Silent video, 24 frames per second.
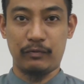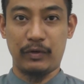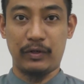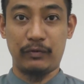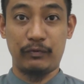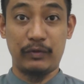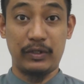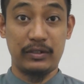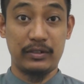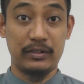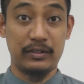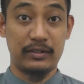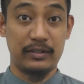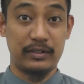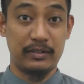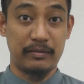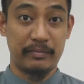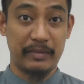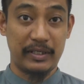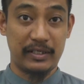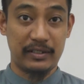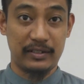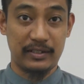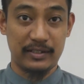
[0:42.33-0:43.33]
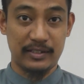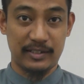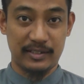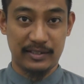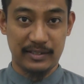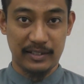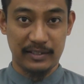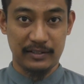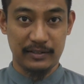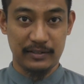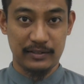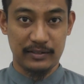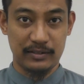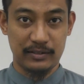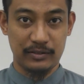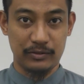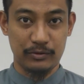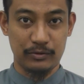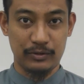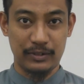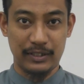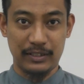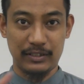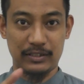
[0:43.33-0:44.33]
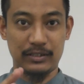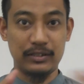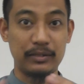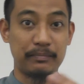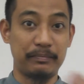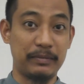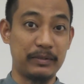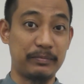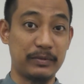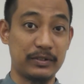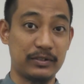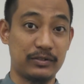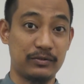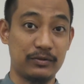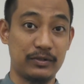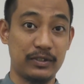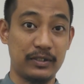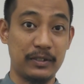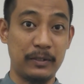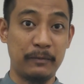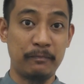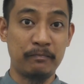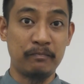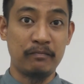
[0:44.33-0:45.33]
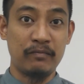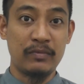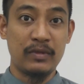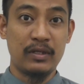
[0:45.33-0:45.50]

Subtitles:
what we learn in mechanics statics. So that's the purpose today.